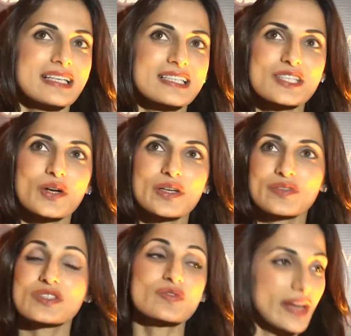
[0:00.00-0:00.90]
So it
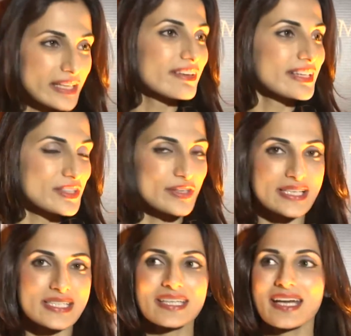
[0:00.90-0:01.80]
was very, very
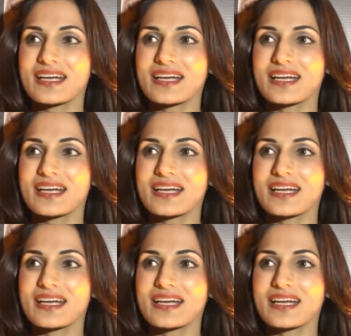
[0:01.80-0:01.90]
interesting,